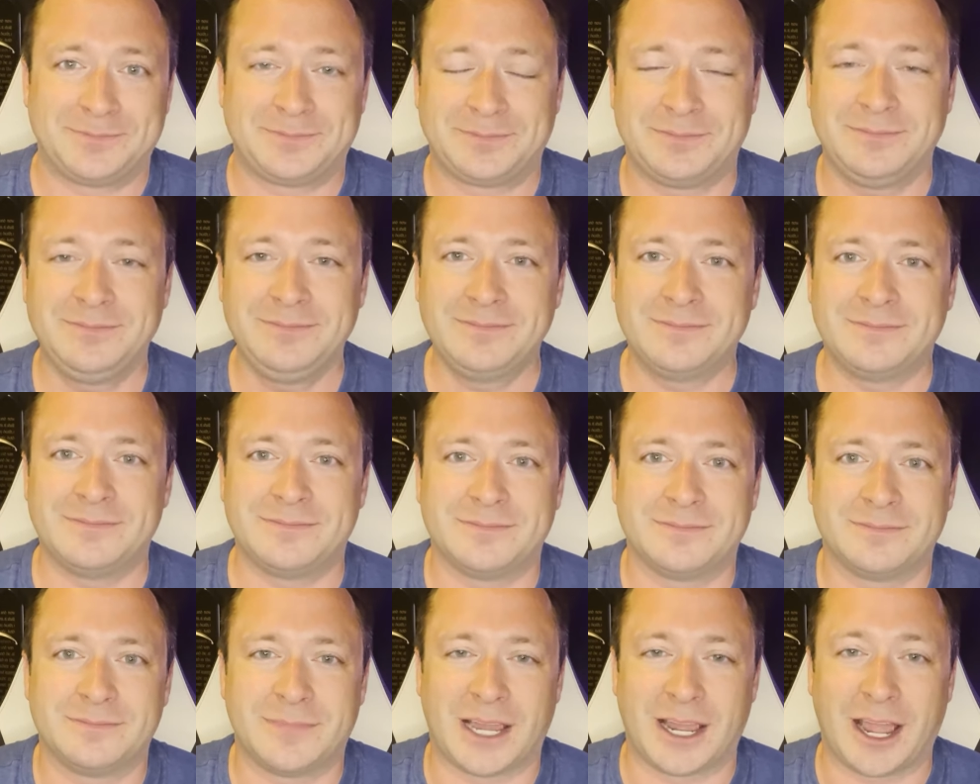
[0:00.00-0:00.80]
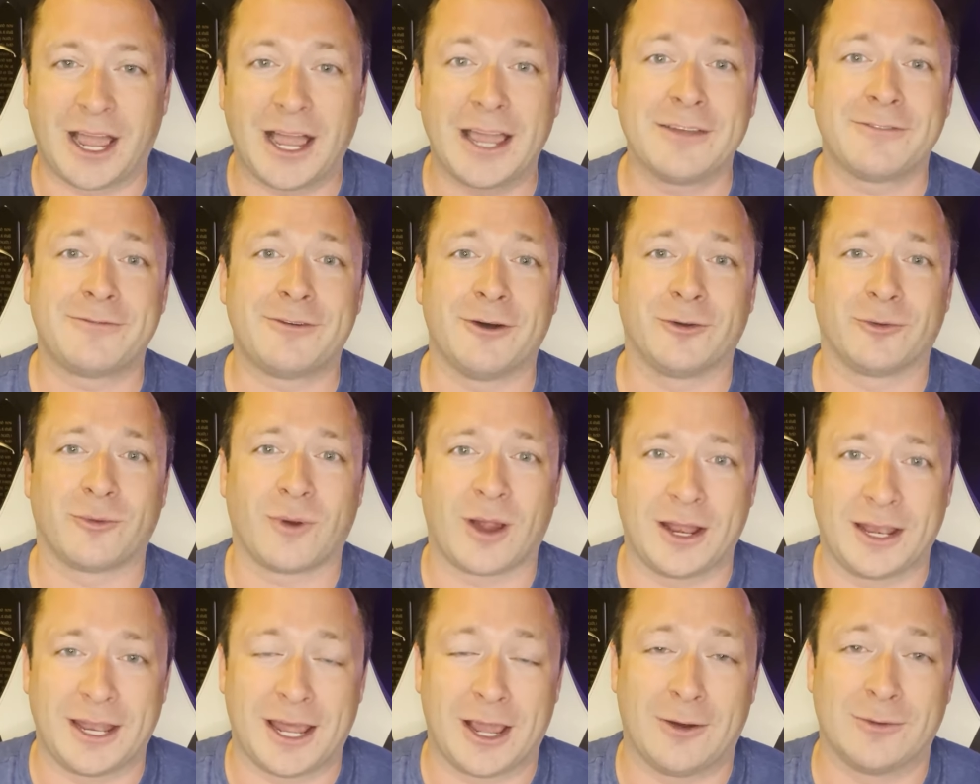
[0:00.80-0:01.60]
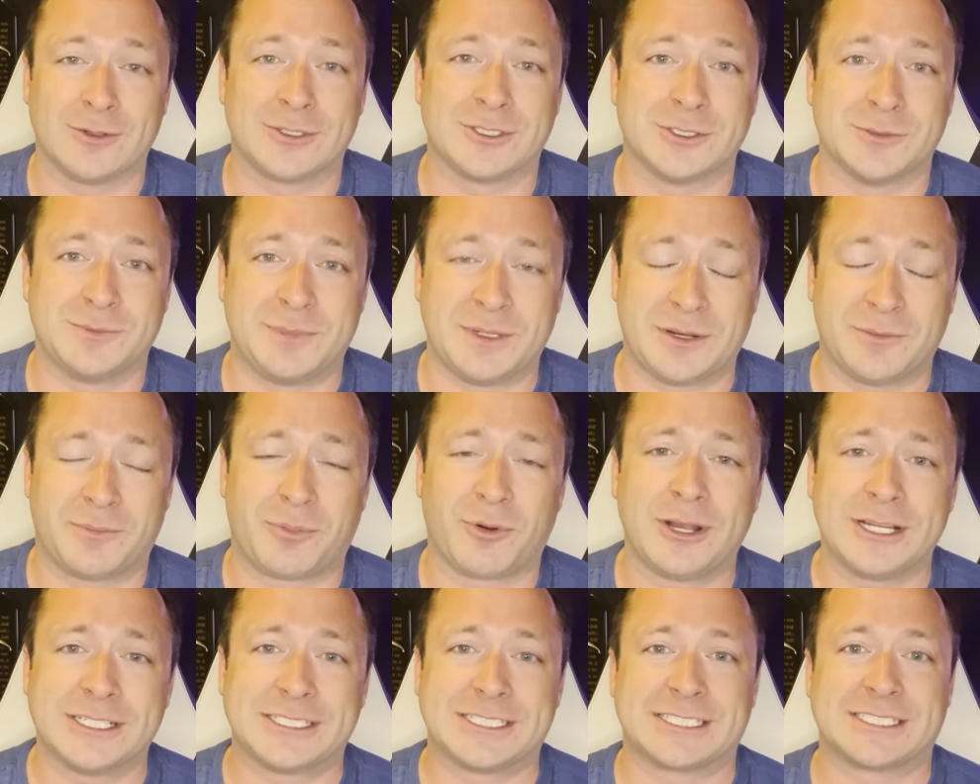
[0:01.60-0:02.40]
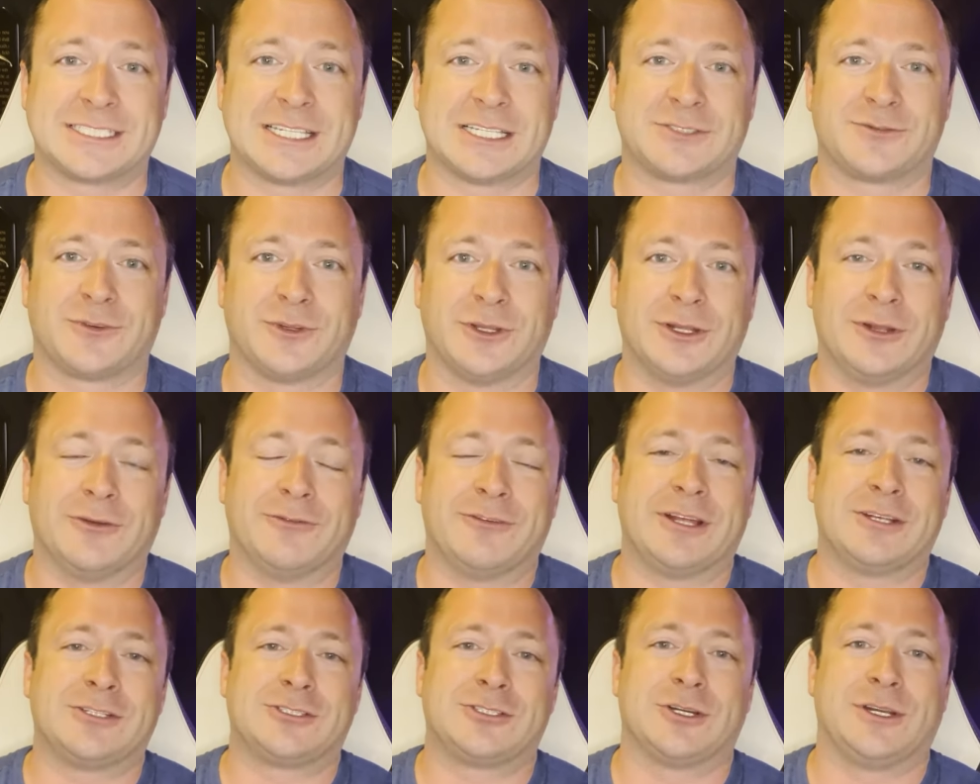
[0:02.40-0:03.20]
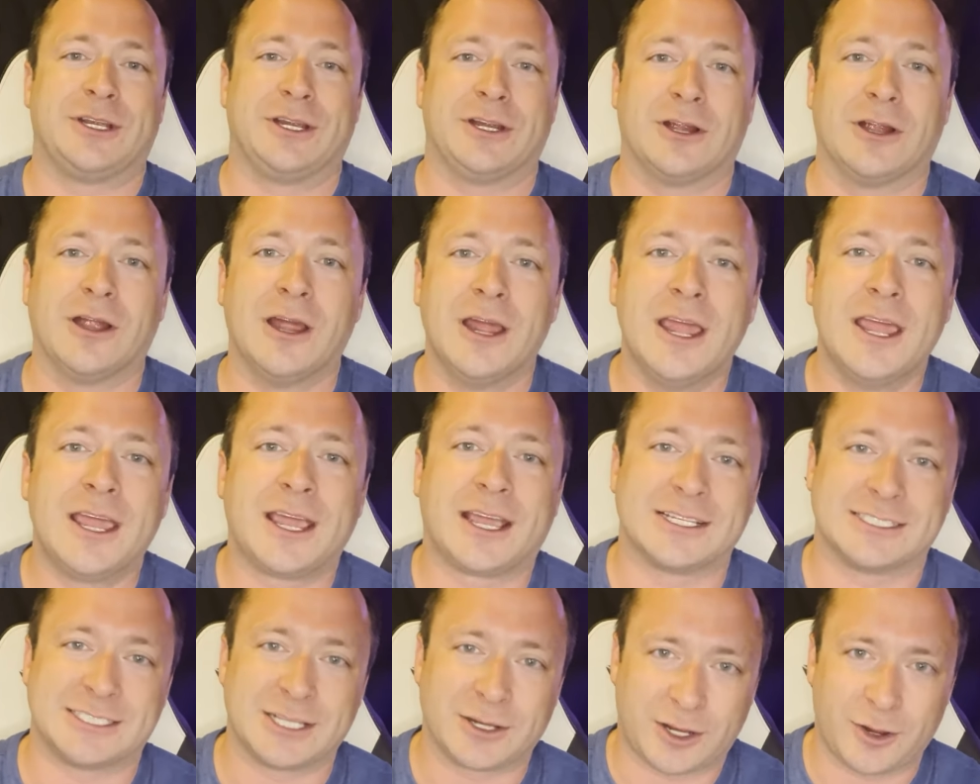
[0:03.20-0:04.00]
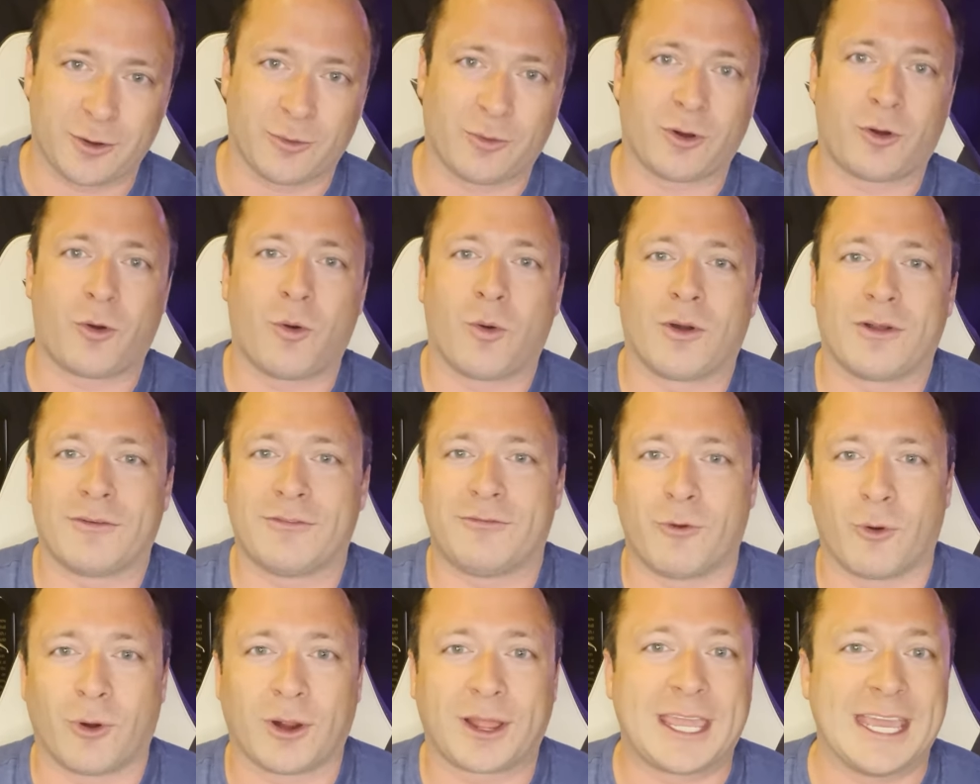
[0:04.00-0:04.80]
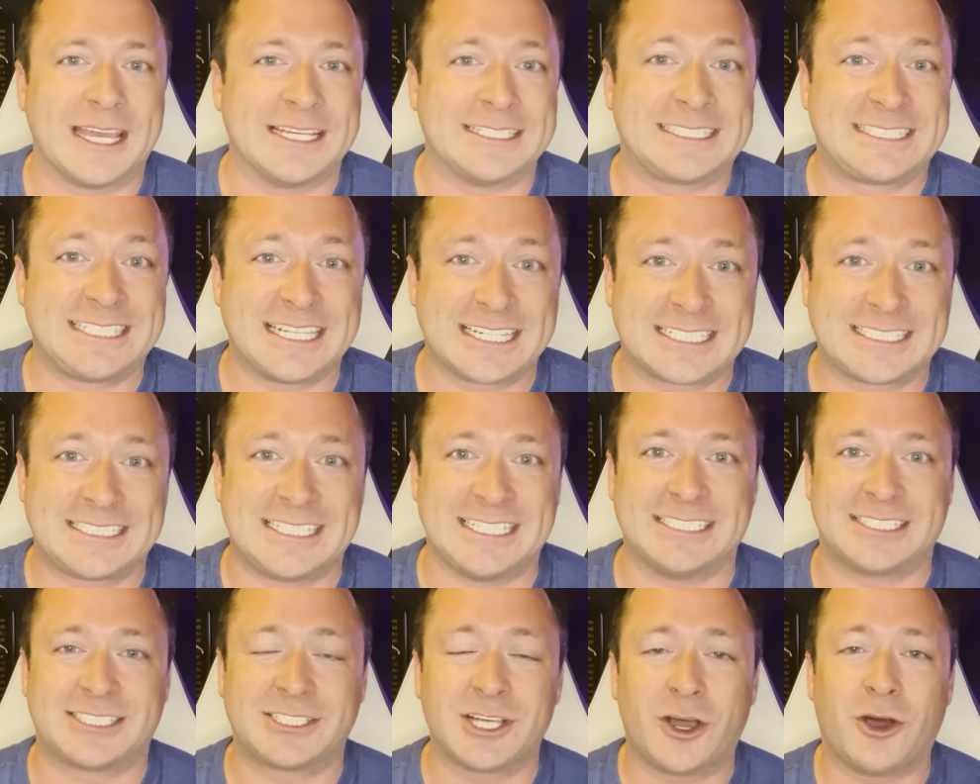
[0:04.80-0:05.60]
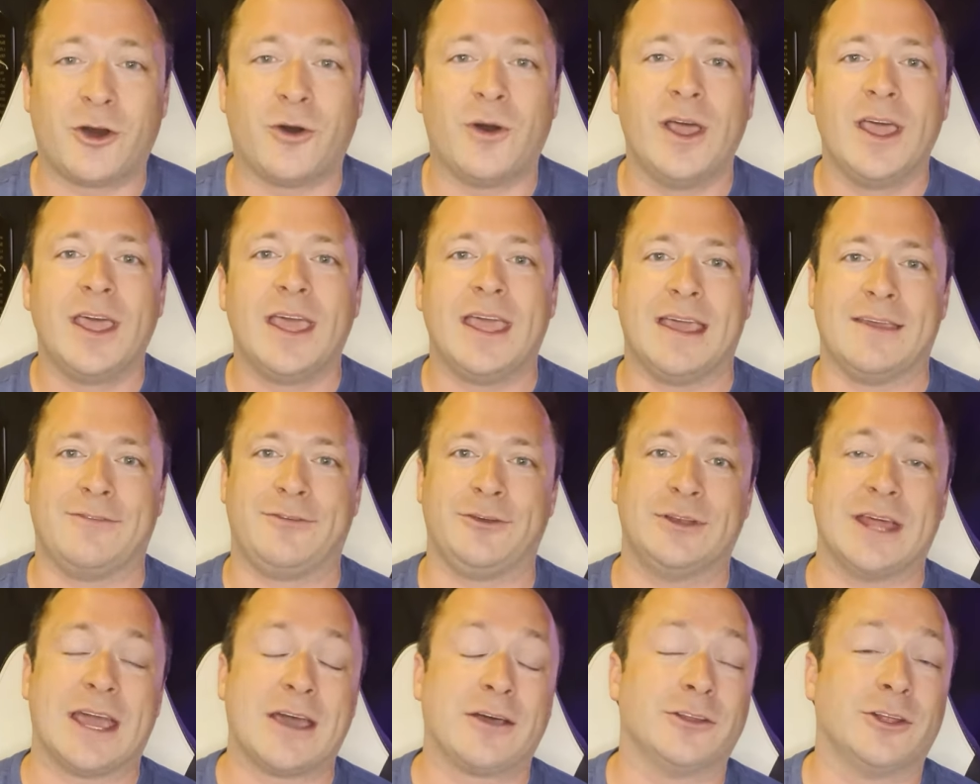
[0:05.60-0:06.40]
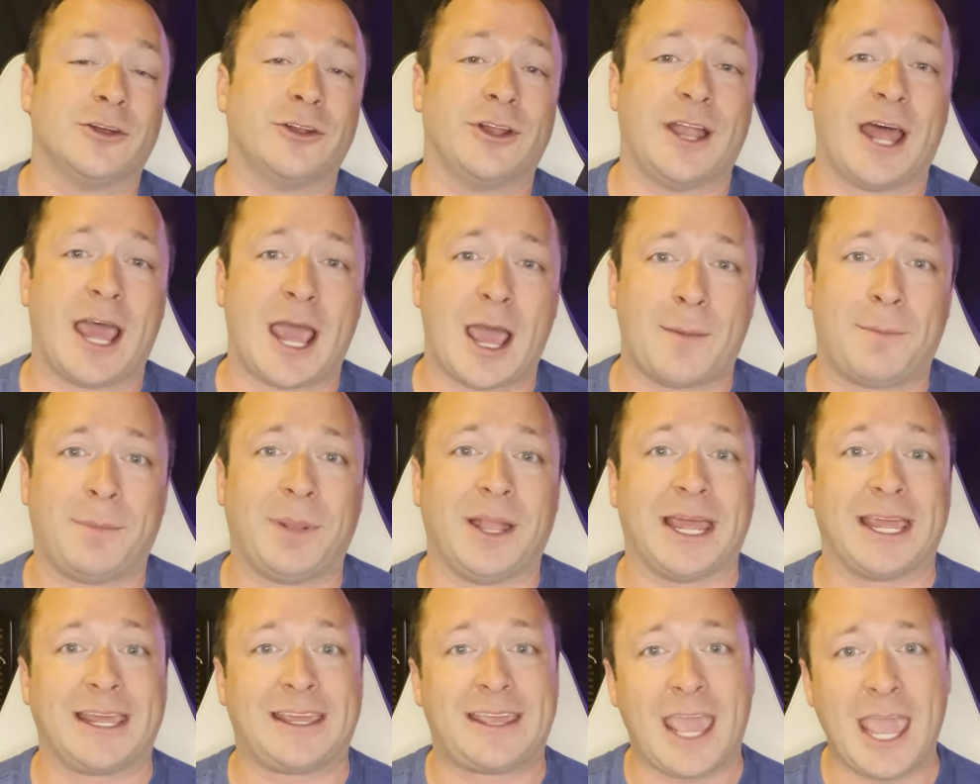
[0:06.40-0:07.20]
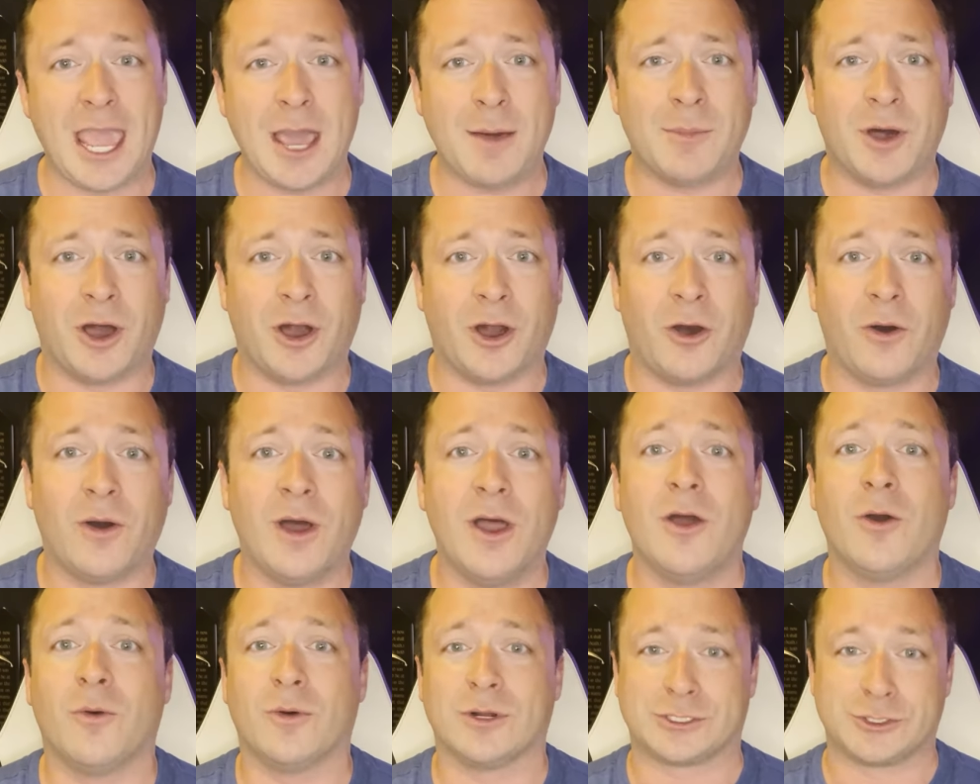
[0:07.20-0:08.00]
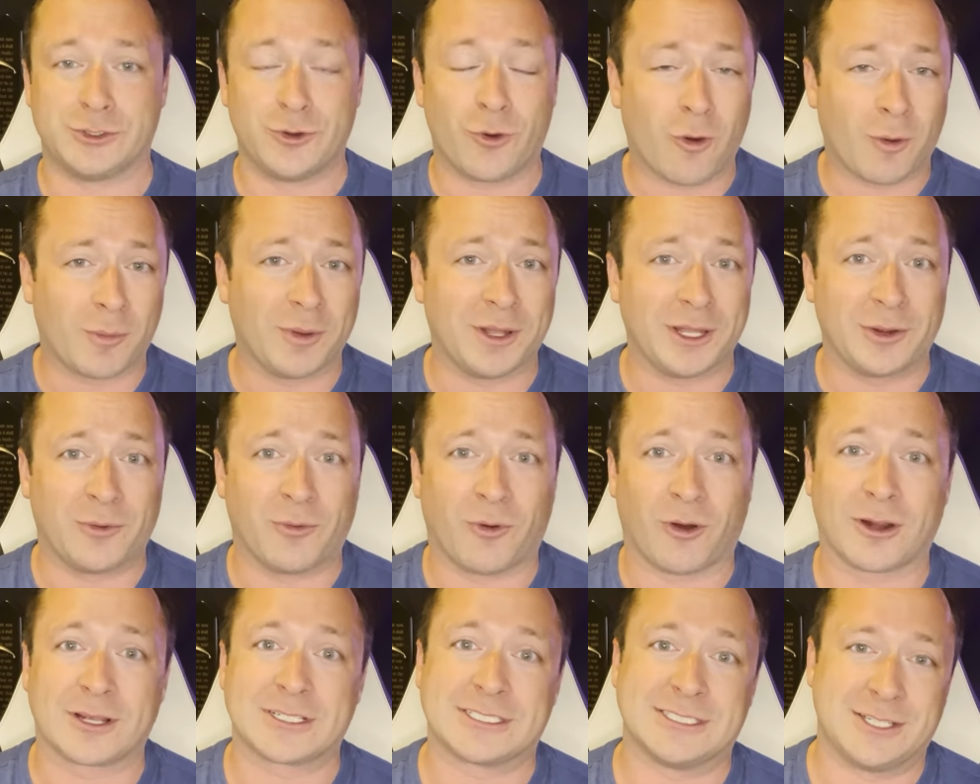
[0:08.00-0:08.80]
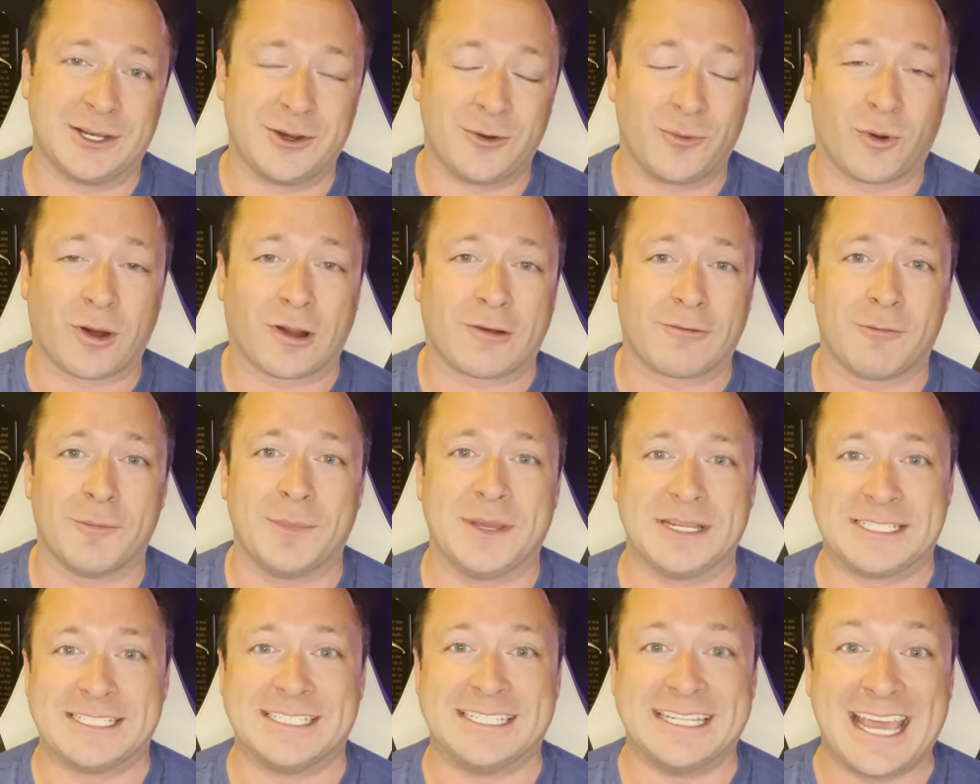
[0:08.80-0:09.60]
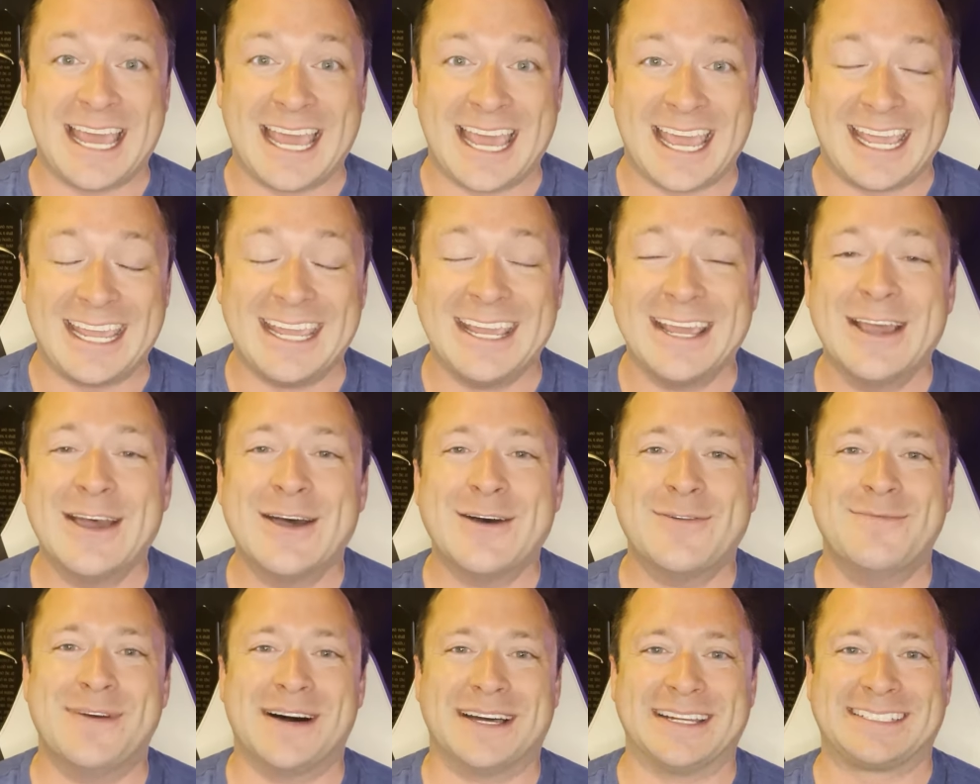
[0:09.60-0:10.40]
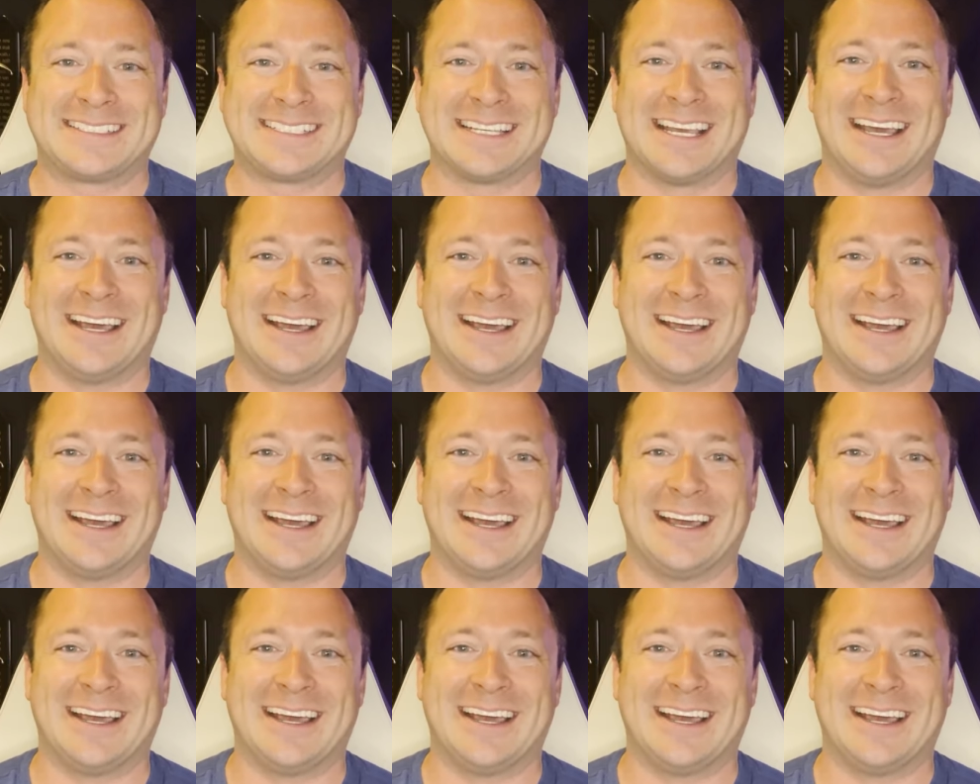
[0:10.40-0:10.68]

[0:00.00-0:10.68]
my iPhone right now, which has been a pretty successful little venture here because it can record at 4K 60. So if you download an app like Camo, which normally works, it didn't work for me today, but